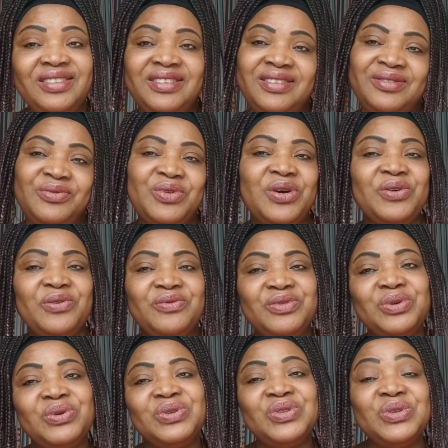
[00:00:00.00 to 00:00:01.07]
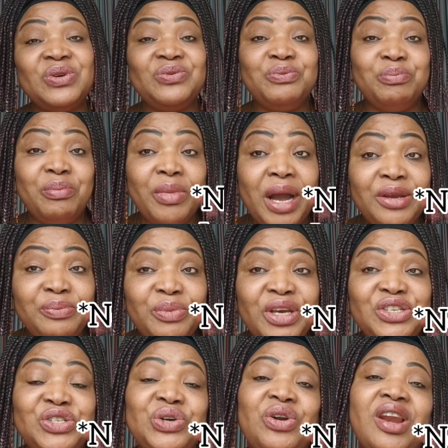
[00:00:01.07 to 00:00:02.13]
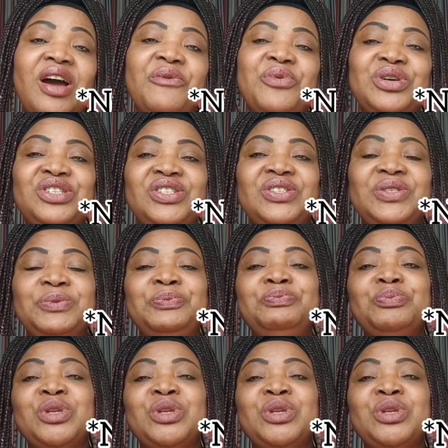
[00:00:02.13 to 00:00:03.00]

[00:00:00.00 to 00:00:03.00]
It's one of those not ma major languages.